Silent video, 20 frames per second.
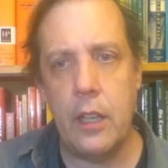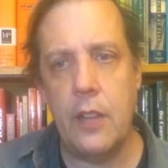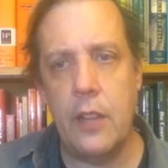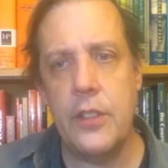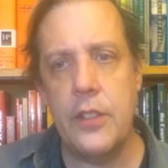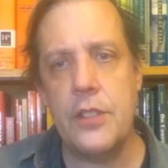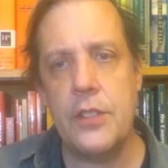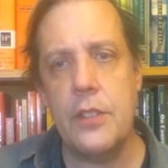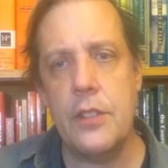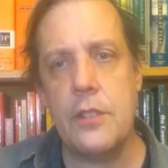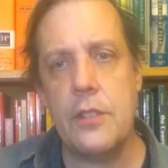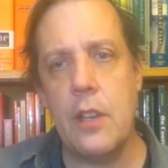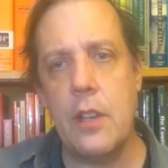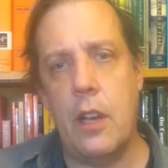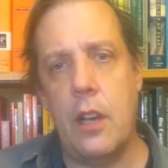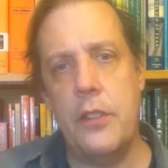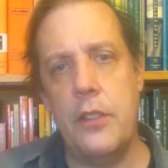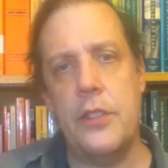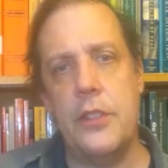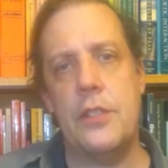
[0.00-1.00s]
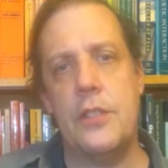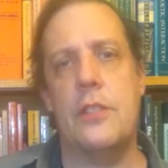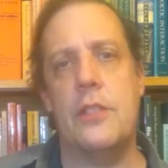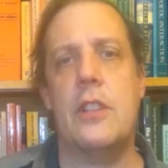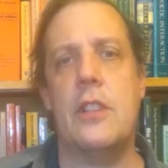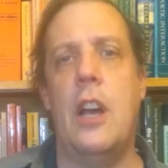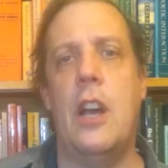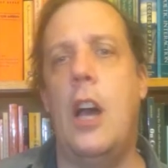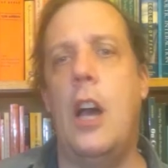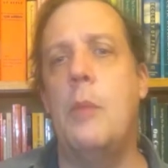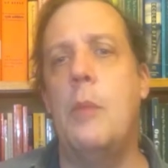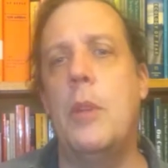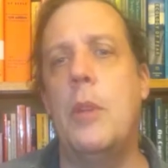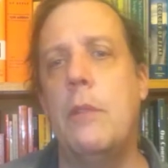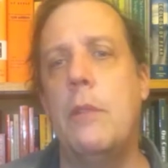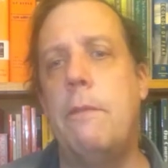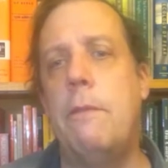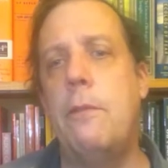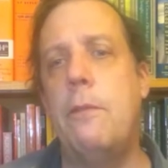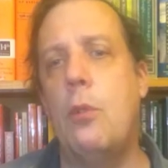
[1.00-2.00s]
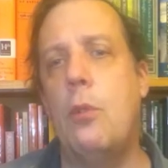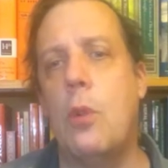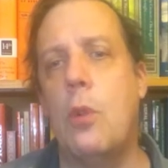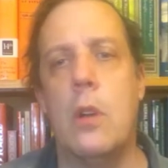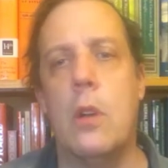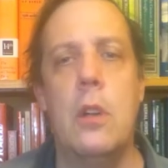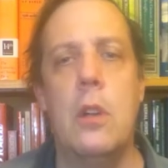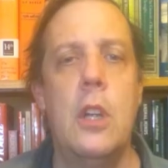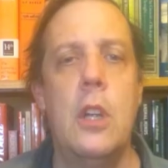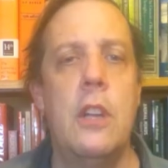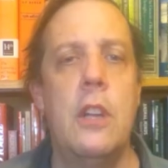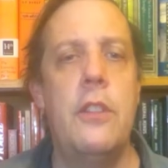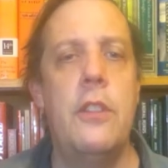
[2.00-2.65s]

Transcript: And this is uh, this is common for